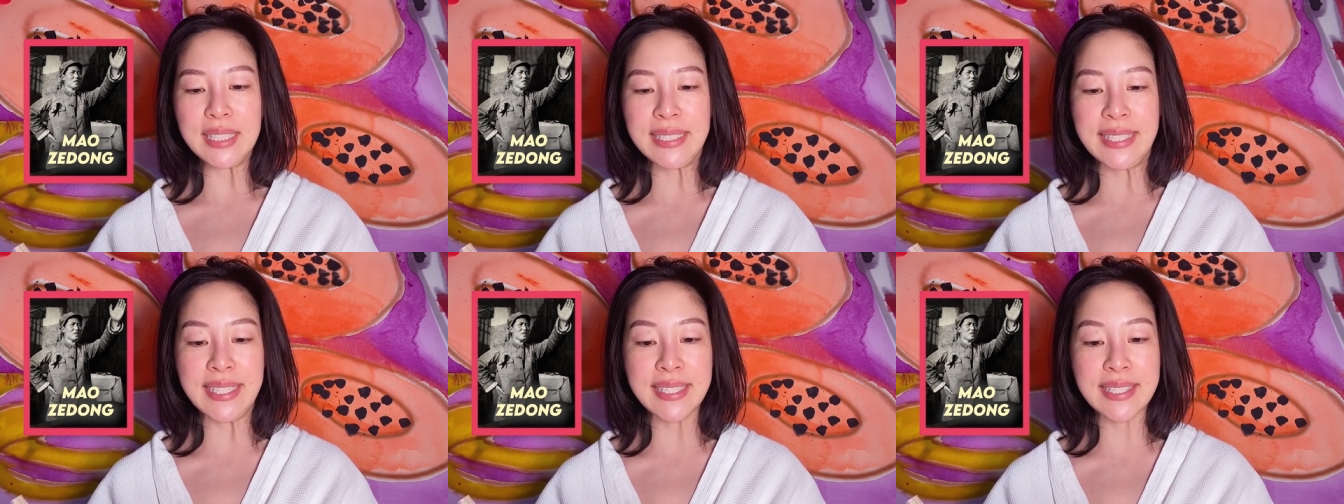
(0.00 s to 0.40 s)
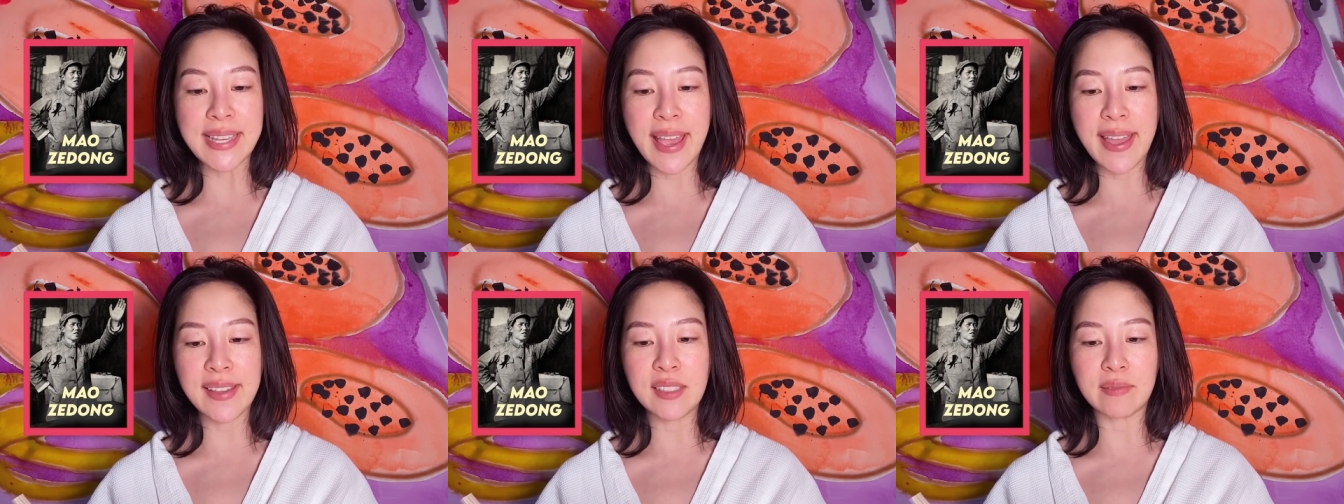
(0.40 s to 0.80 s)
He
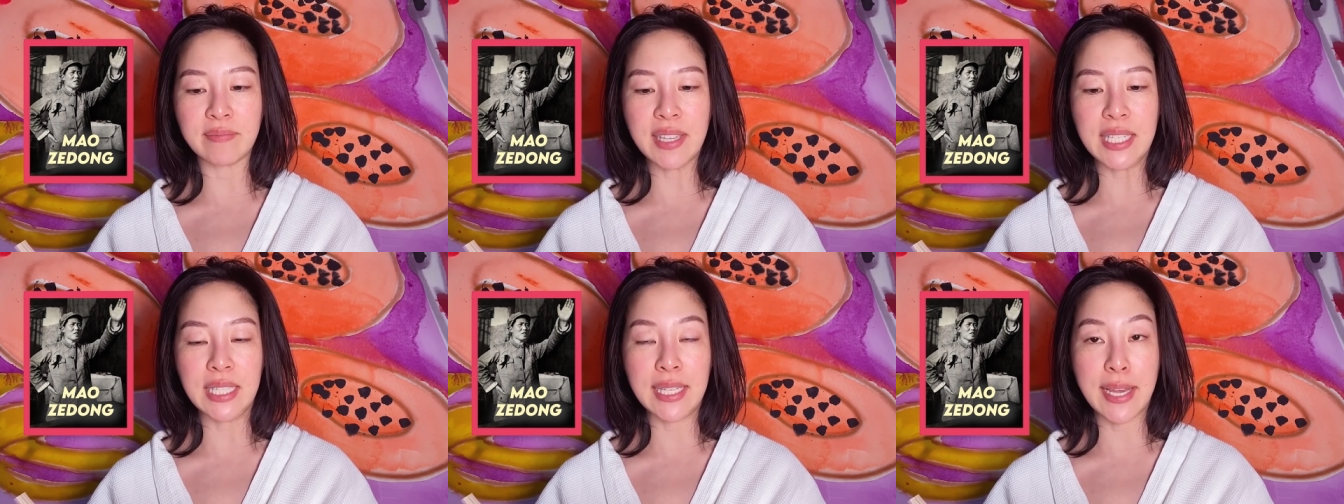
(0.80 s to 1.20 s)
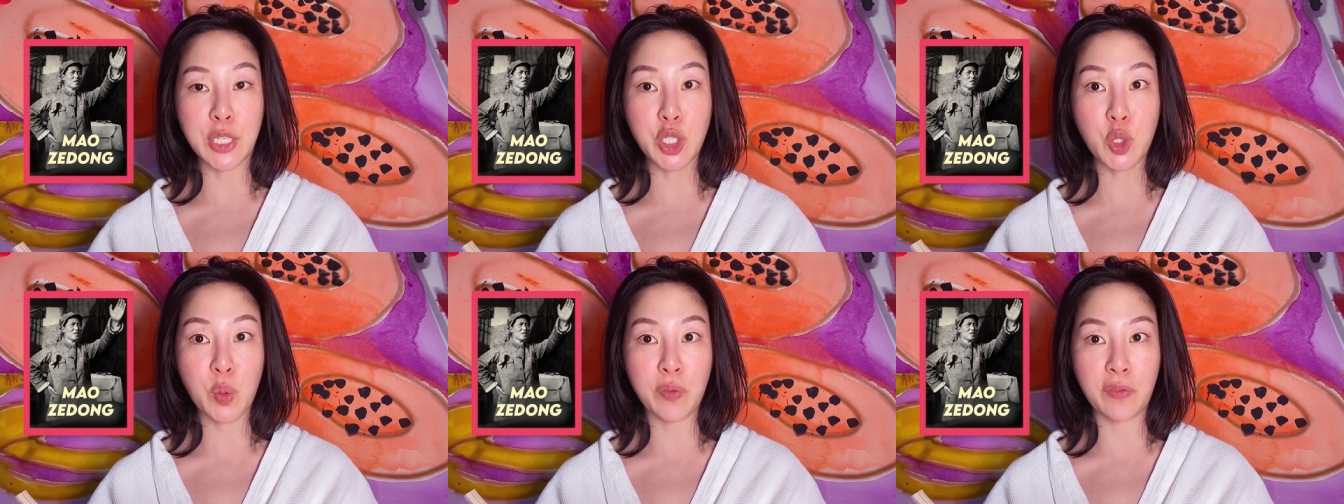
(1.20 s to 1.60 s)
said in a
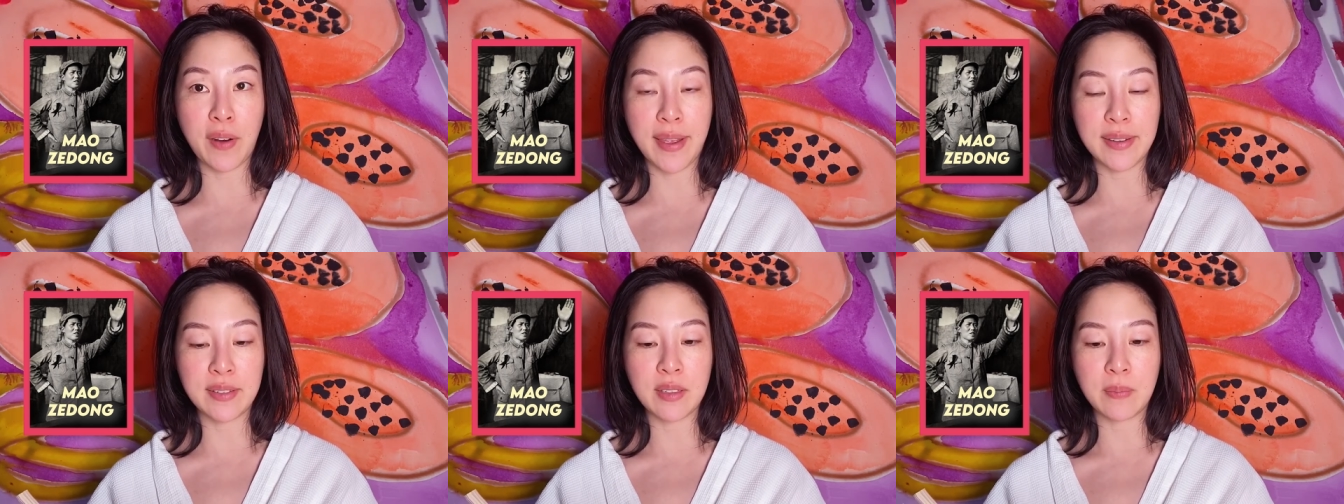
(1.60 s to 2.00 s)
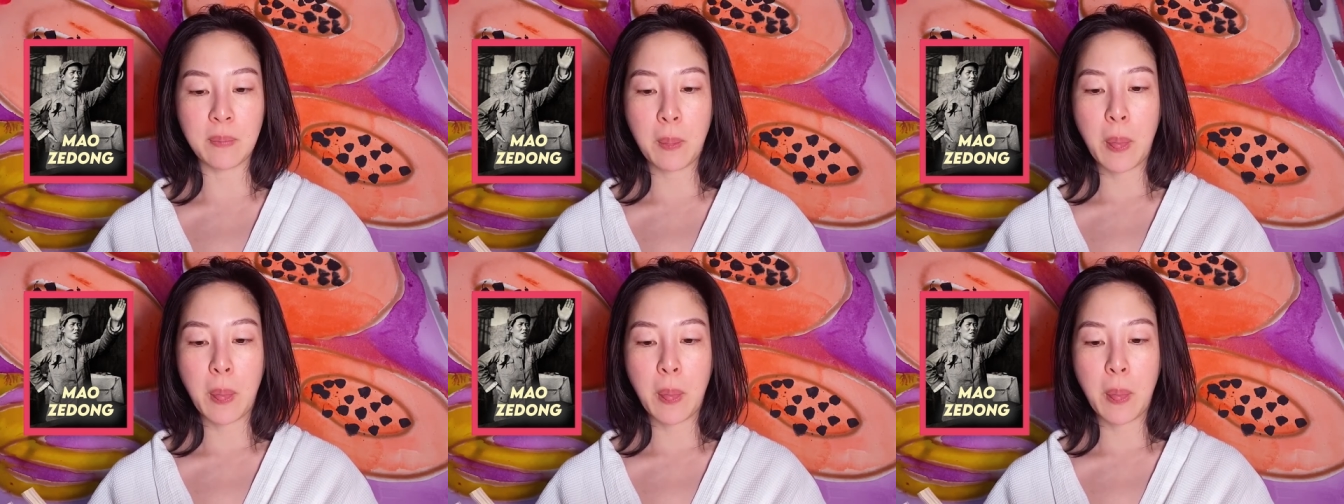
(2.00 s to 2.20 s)
letter to a friend,